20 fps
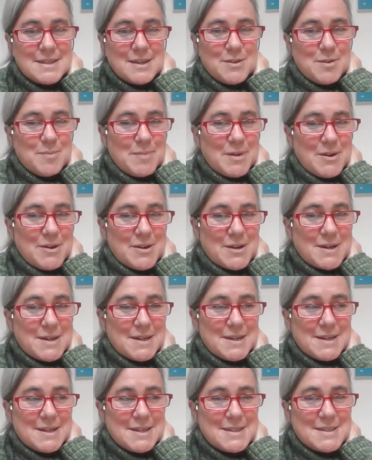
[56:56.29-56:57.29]
South
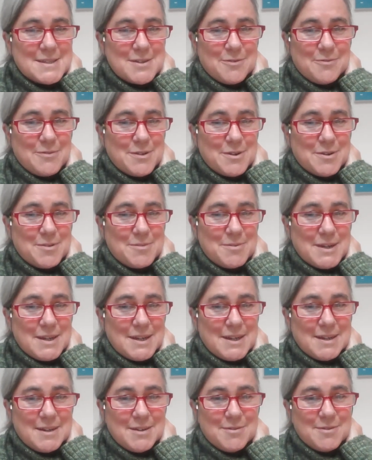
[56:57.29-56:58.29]
America is so far
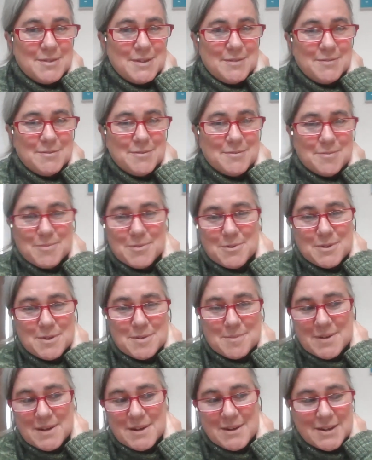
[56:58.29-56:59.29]
away, even
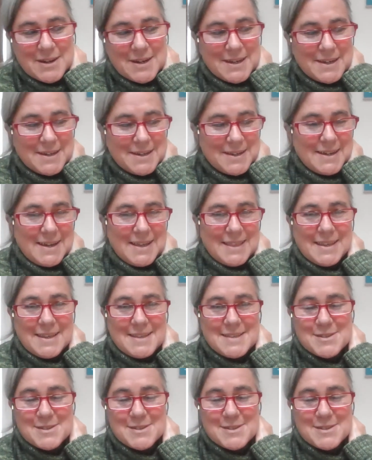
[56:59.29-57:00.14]
from North America,